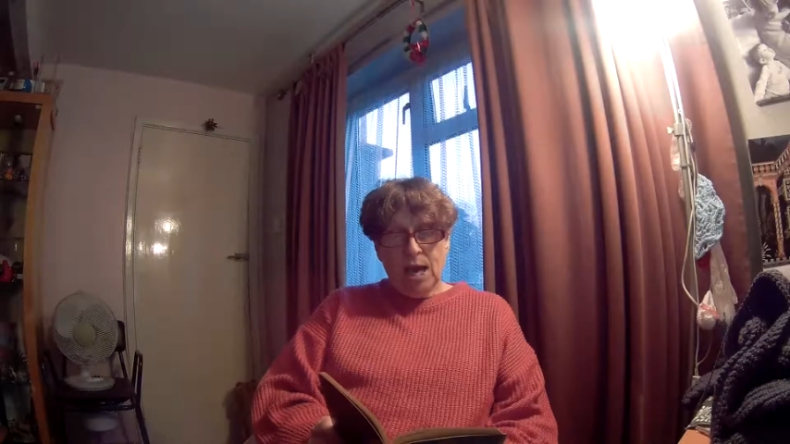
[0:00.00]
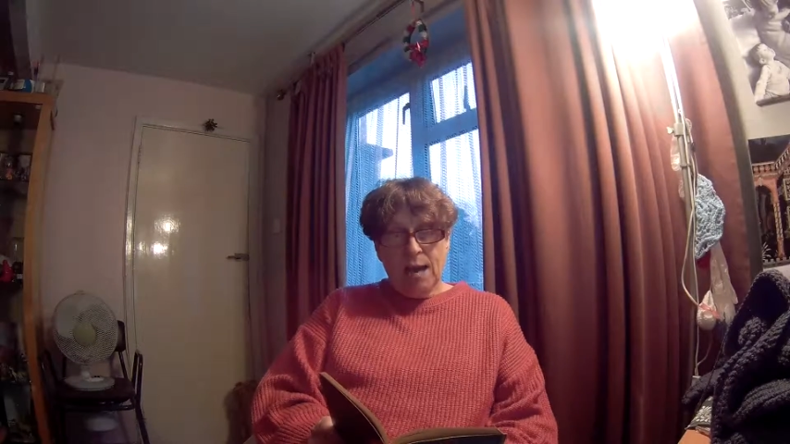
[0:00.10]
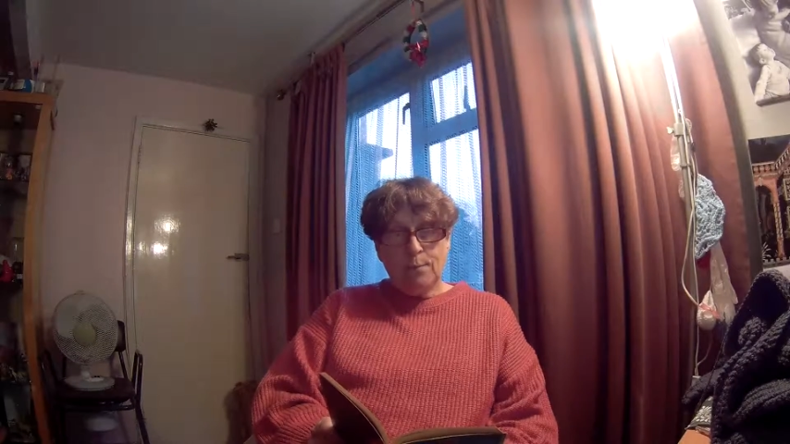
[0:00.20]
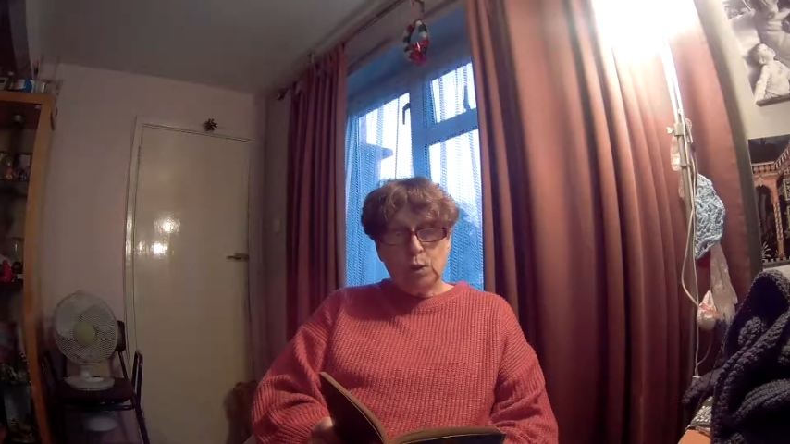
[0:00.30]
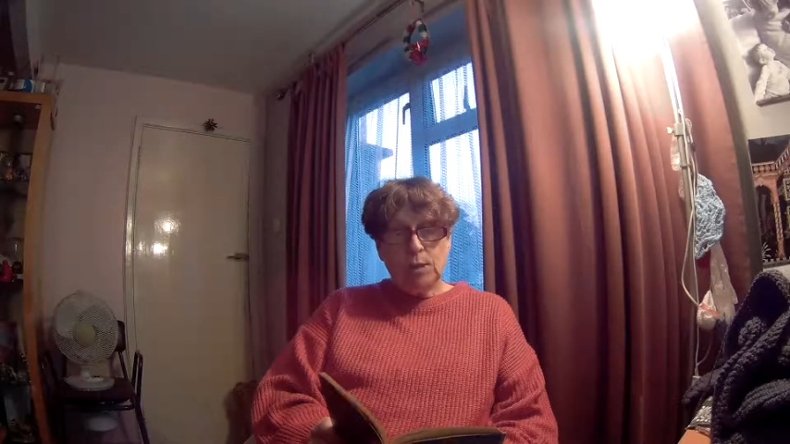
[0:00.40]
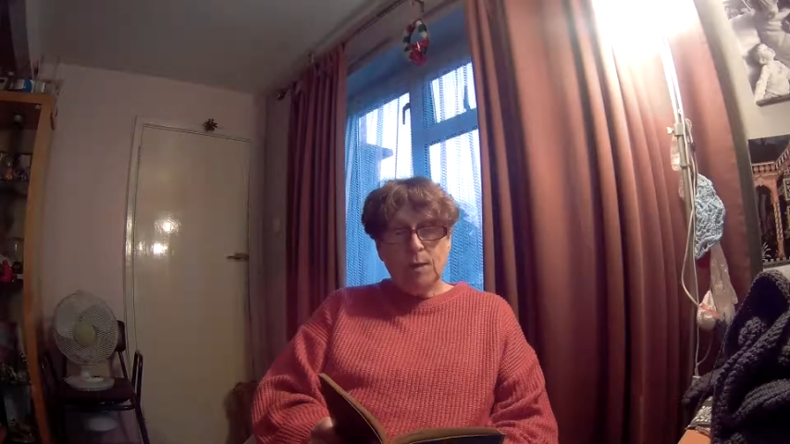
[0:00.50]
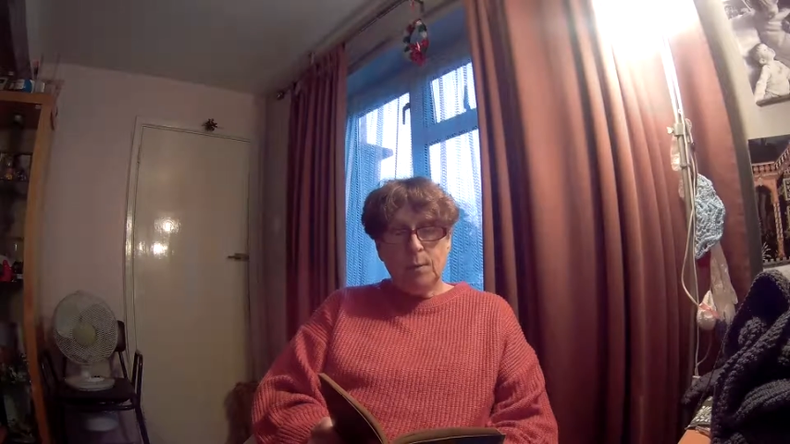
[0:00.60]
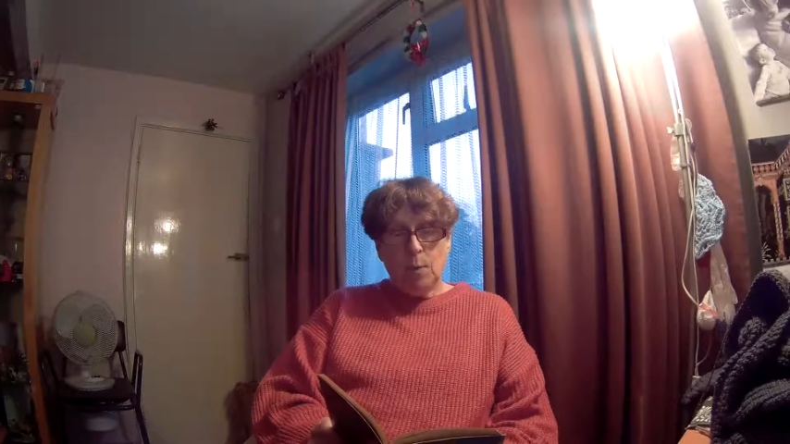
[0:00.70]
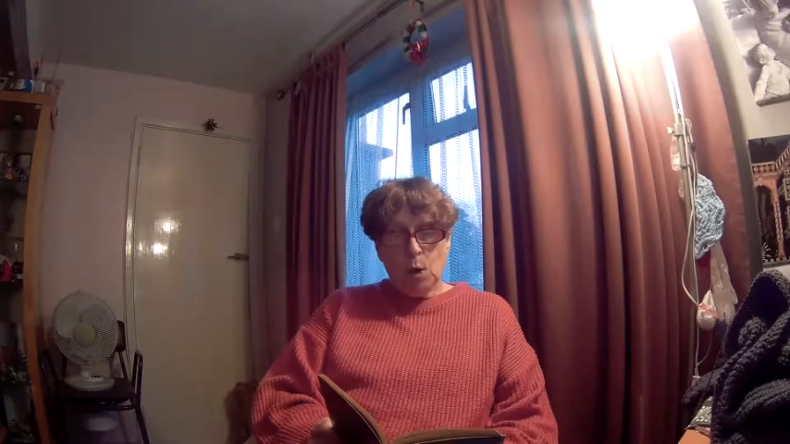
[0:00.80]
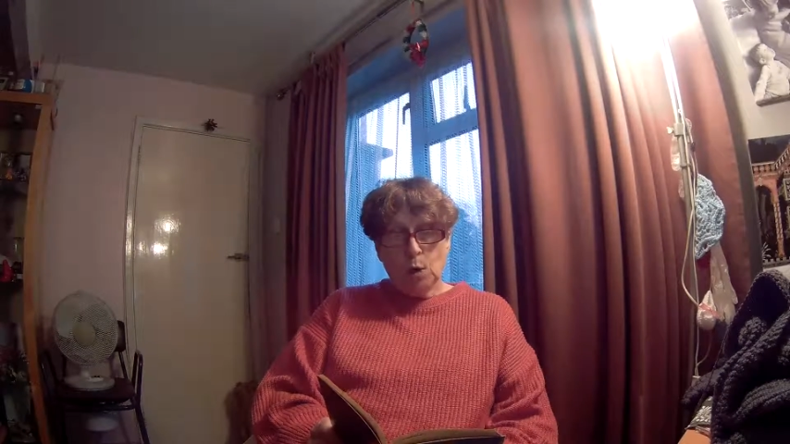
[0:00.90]
and put him in a
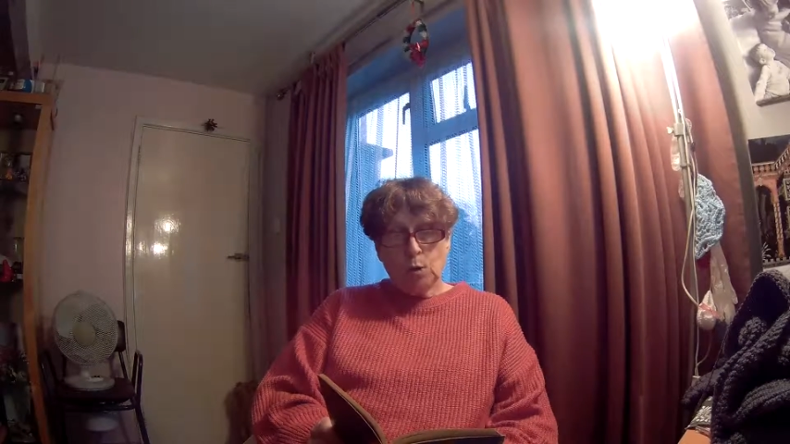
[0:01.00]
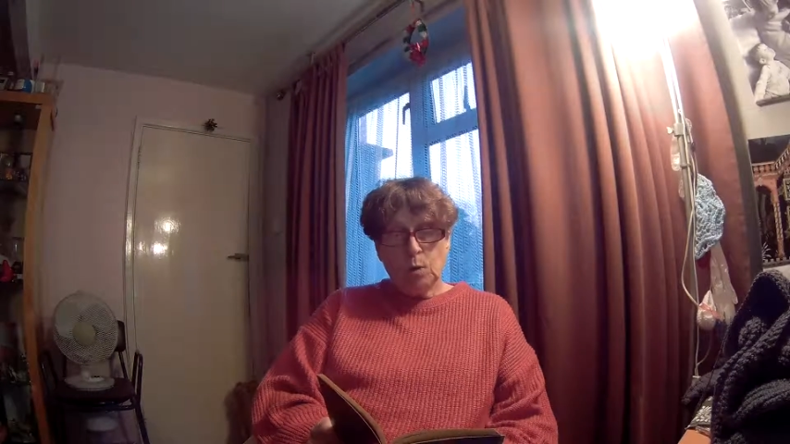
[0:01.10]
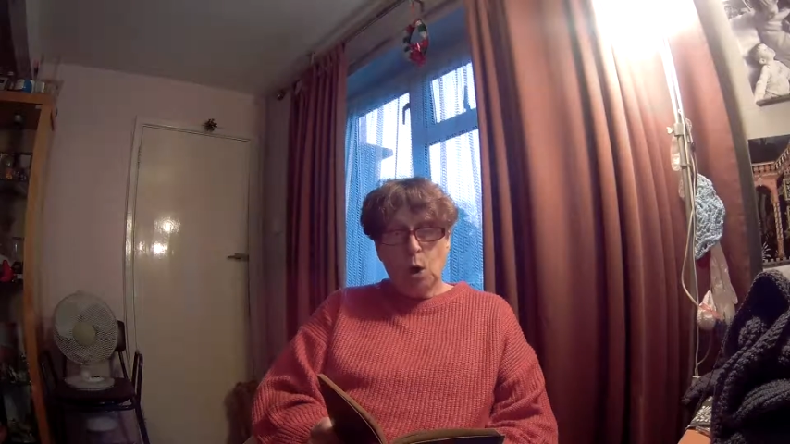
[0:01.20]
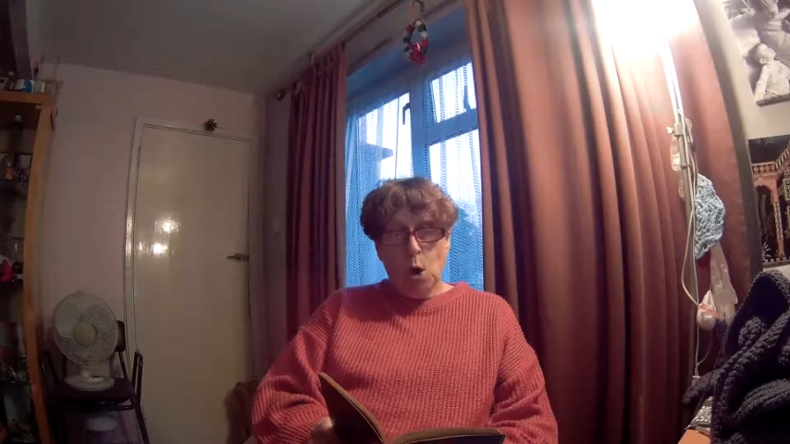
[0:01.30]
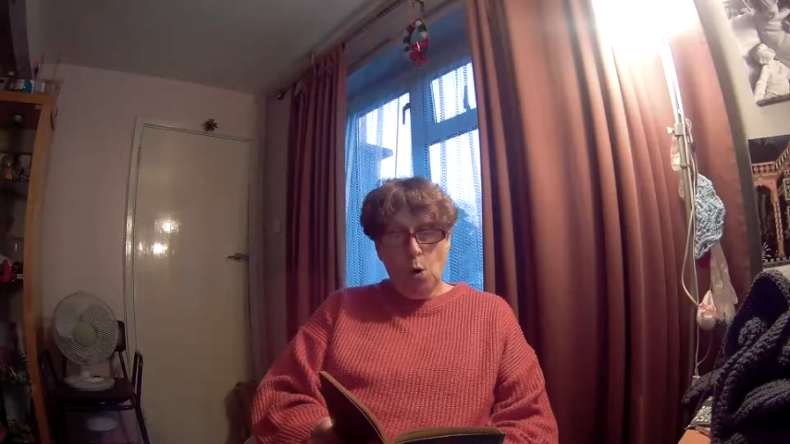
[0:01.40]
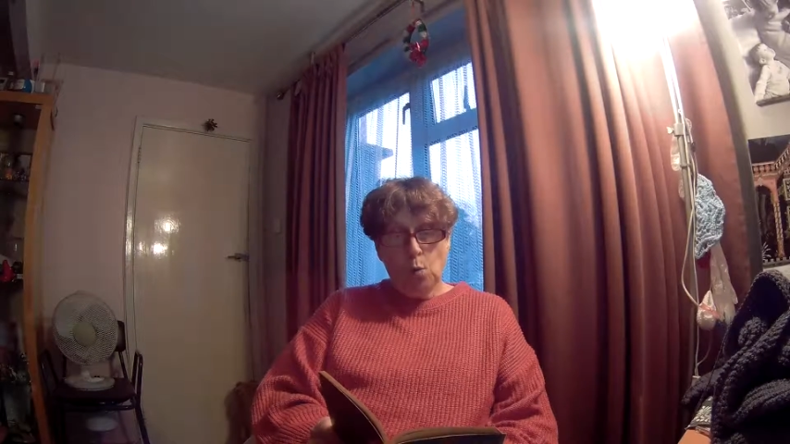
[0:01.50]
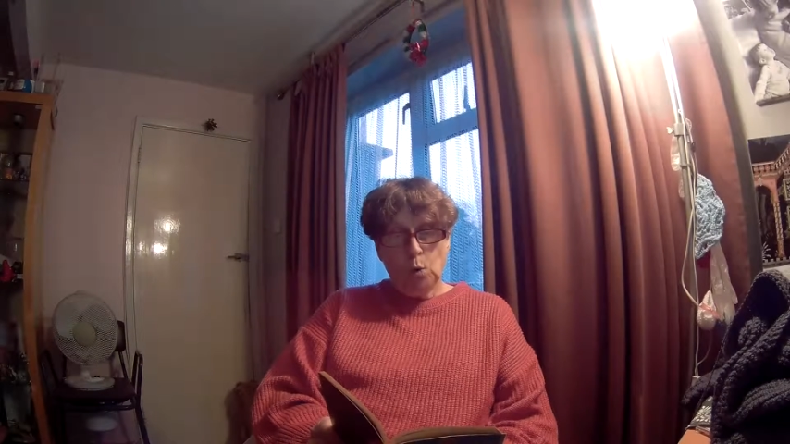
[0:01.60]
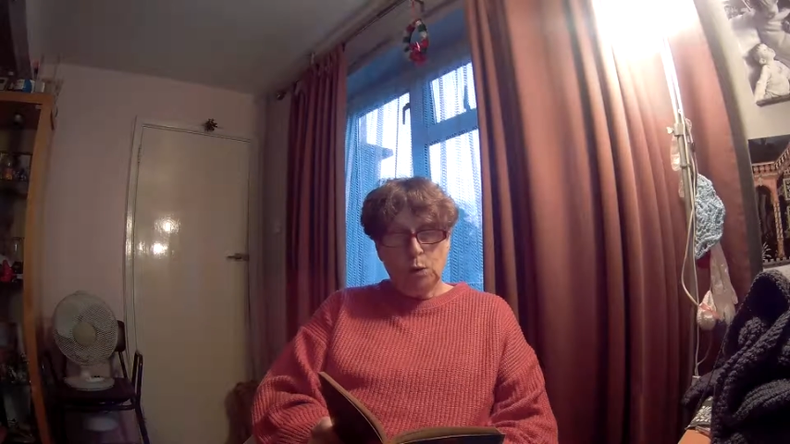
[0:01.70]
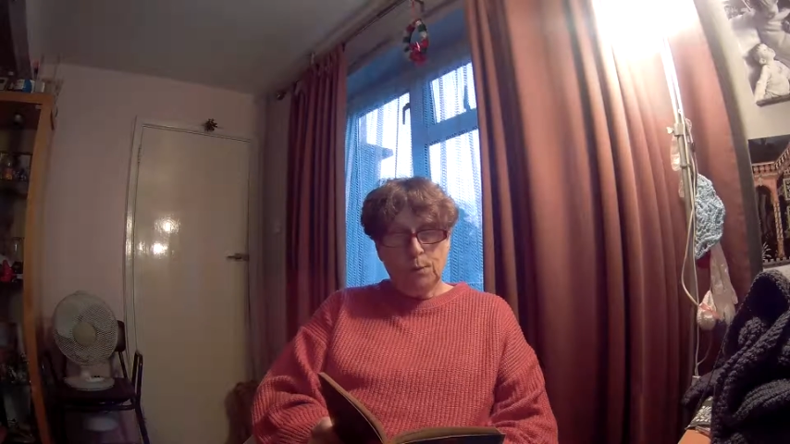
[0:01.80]
box with a hot water